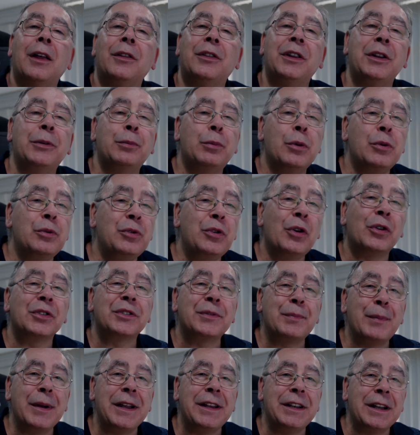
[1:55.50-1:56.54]
this will not
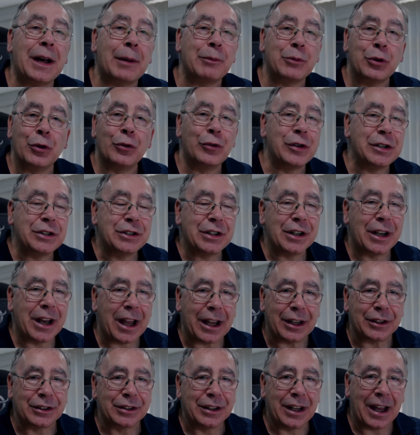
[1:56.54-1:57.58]
speed up your
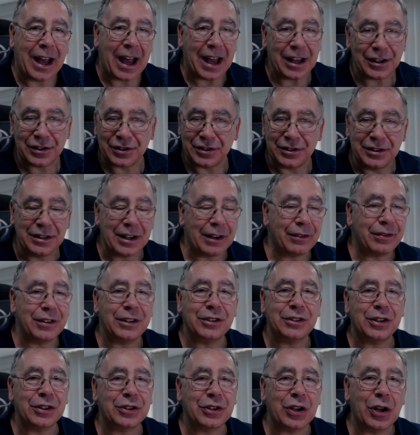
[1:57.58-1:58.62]
internet. It has
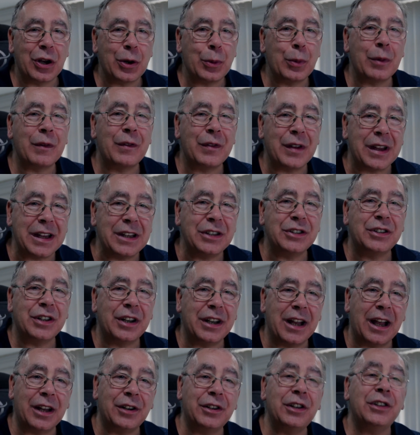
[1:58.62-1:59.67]
nothing to do with
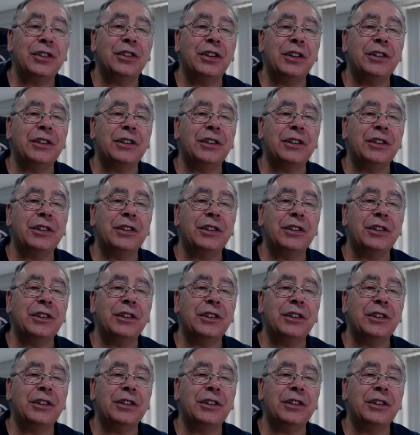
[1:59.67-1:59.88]
internet. This